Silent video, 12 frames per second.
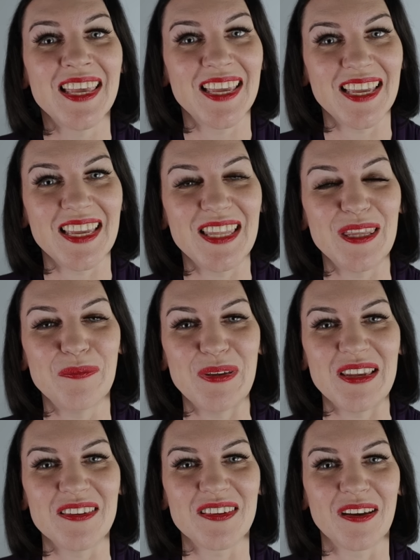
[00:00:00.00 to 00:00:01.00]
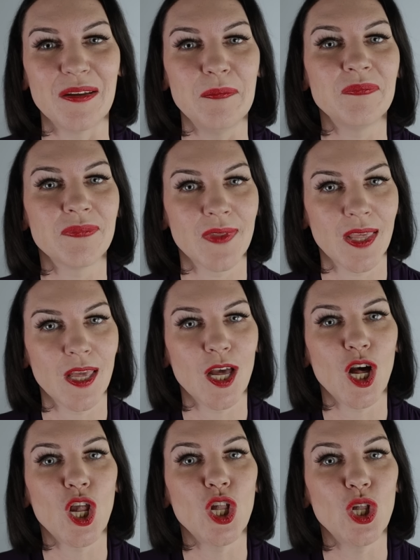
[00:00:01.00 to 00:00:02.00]
In the meantime,
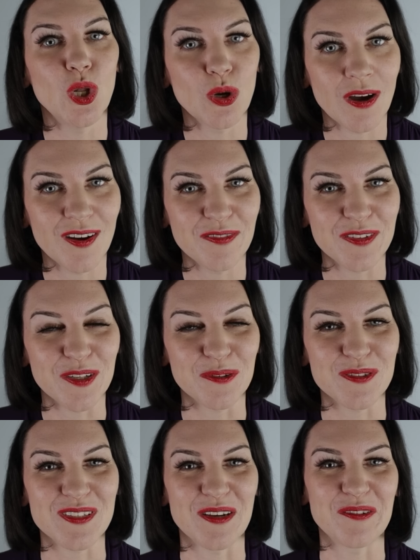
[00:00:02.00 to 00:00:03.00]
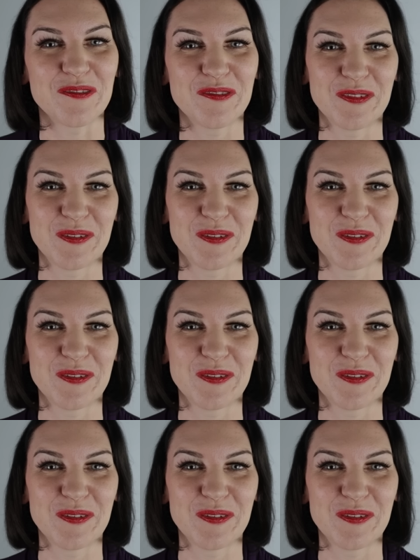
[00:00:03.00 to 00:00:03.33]
look after yourself.